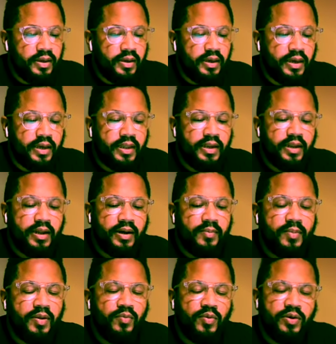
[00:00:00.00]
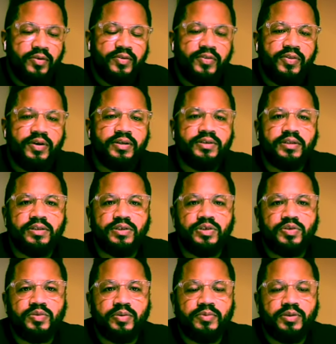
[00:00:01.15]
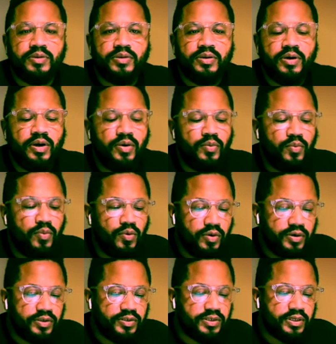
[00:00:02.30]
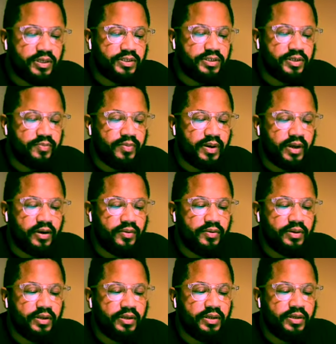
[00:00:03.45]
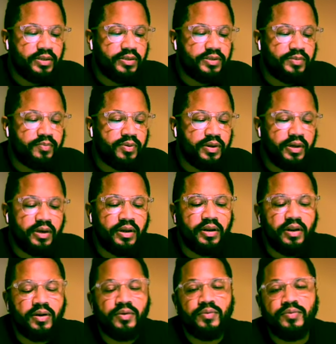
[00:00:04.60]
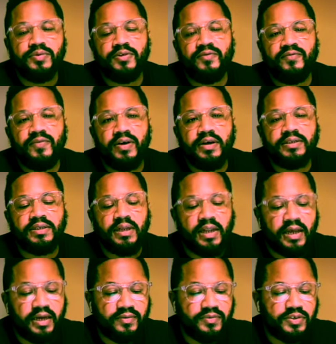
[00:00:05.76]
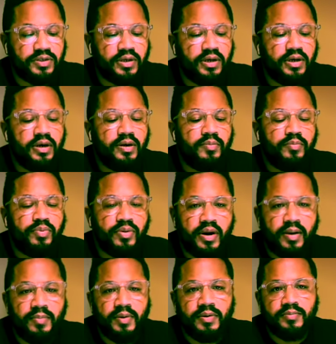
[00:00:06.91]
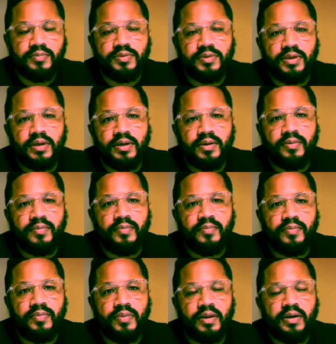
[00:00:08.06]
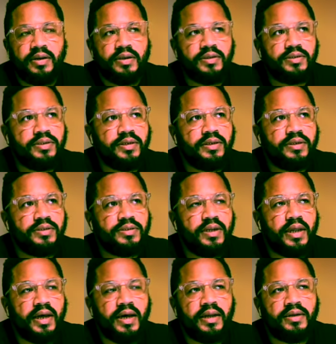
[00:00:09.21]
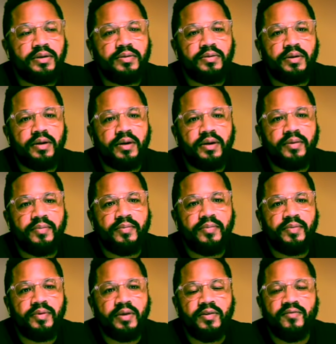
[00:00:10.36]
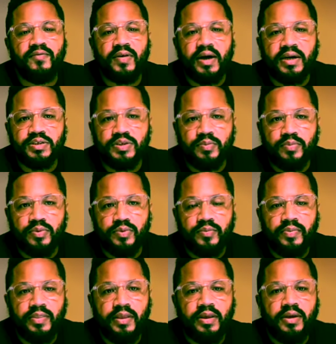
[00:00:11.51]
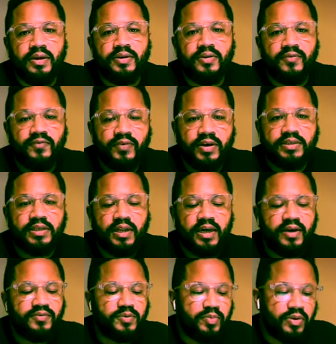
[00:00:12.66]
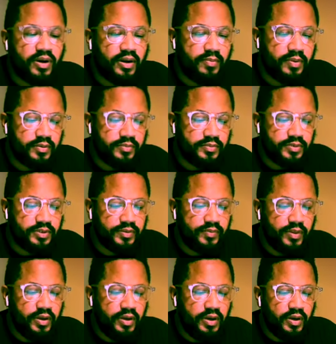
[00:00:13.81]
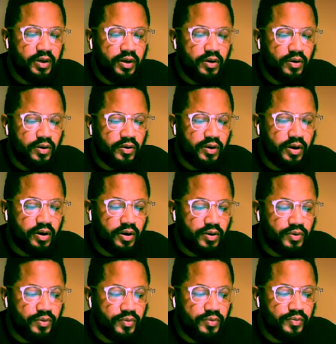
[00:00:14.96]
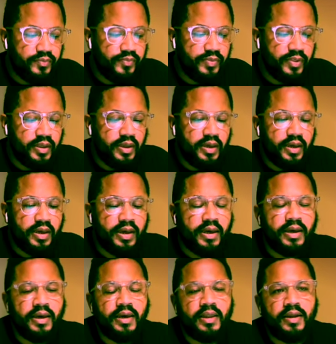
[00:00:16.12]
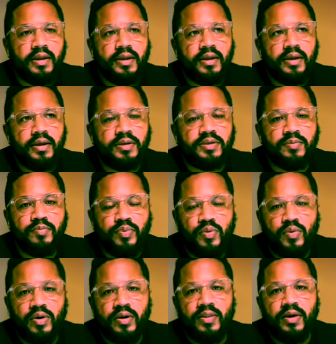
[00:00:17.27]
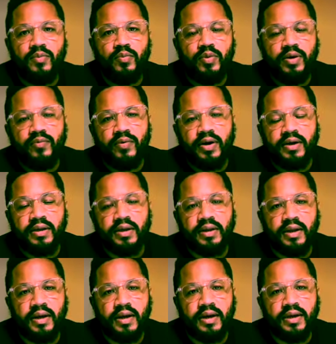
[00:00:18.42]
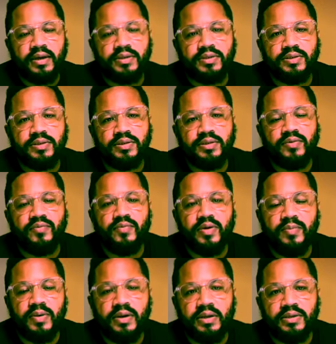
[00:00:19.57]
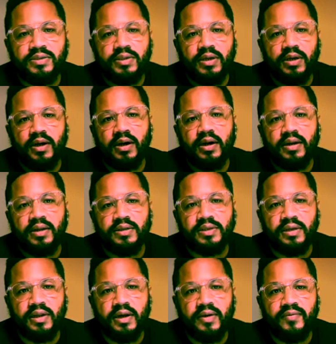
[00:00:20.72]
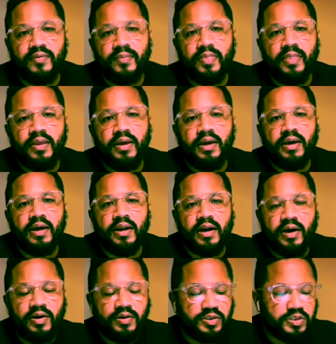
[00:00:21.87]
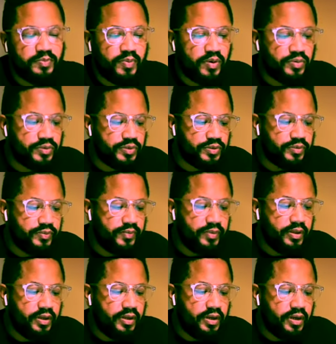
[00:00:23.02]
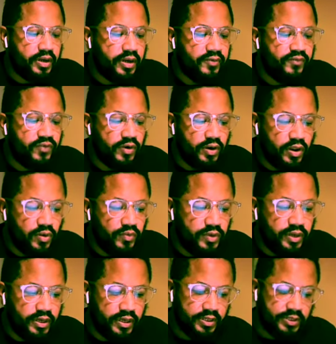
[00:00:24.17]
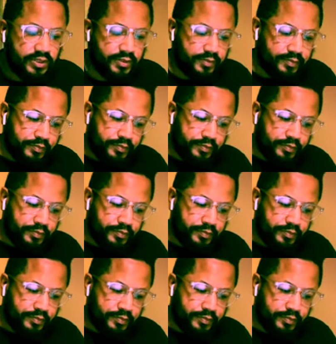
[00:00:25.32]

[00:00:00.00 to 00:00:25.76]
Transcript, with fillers: And um, and one of the things that the scripture warns us about is being alone to face life's problems. Um, that it is it is not uh, advisable to face life's problems uh, on our own and it's important that we recognize the remedies that God has left at our disposal uh, for loneliness.